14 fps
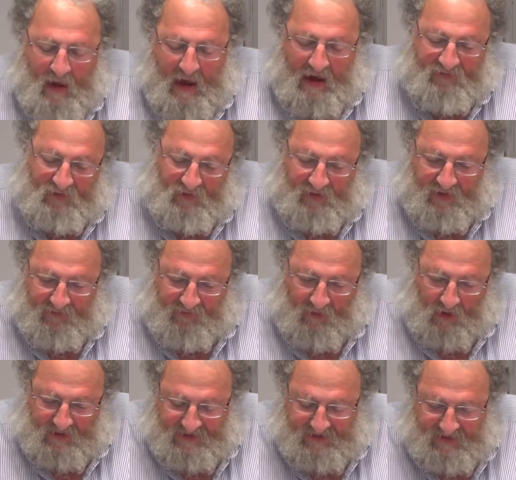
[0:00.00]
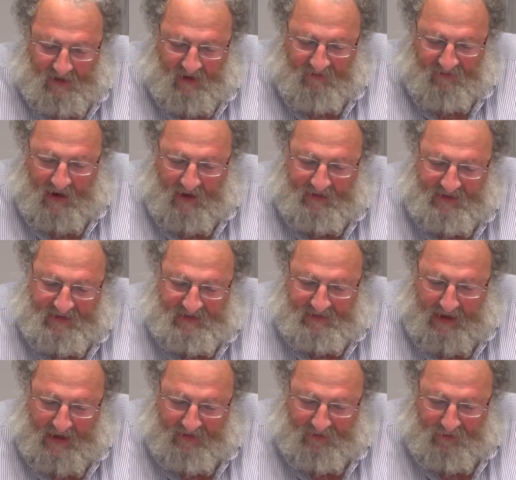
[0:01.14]
After the divorce, Vagdi
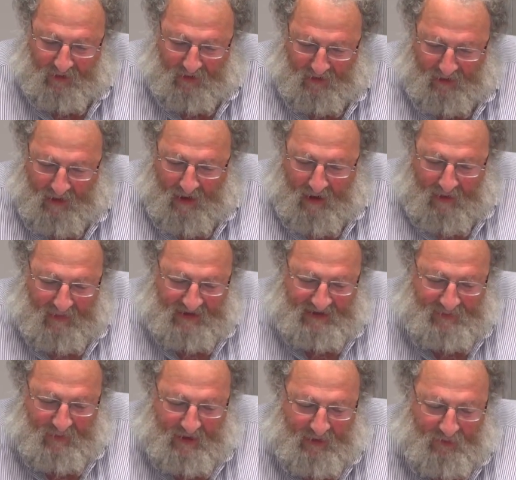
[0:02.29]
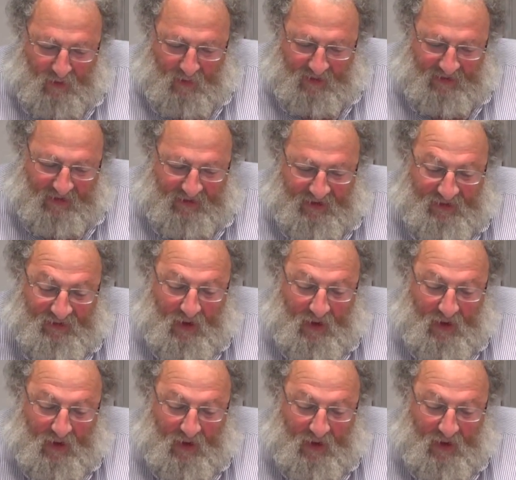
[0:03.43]
slandered her by spreading rumors that she